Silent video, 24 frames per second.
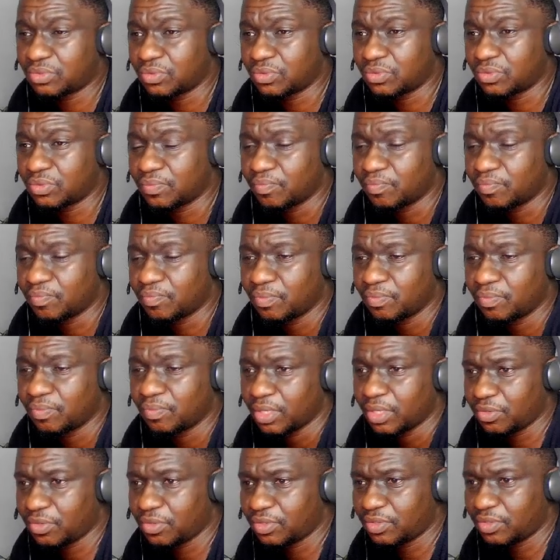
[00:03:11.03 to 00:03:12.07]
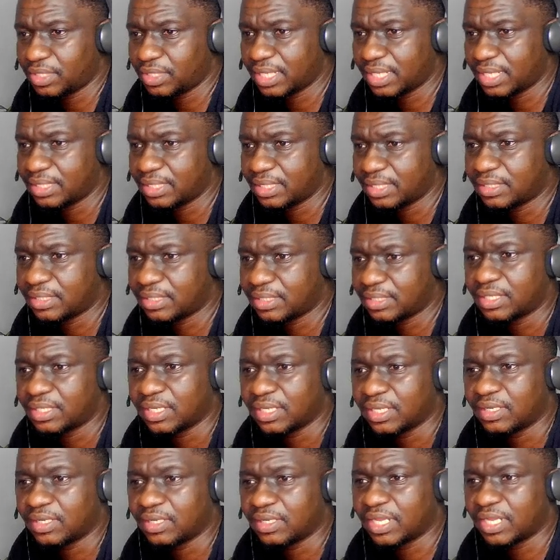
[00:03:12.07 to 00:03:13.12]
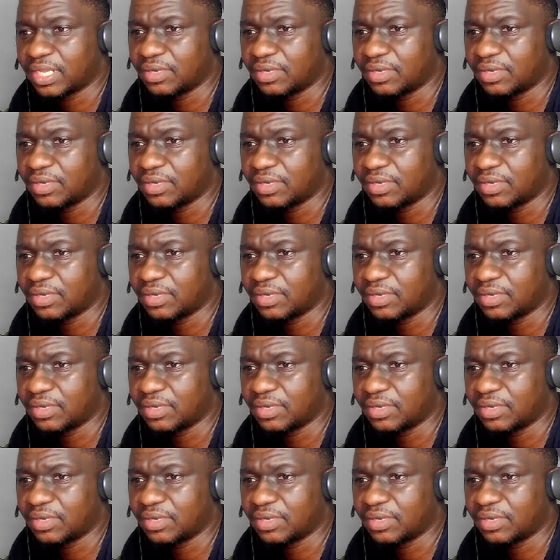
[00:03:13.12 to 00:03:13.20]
users and know that,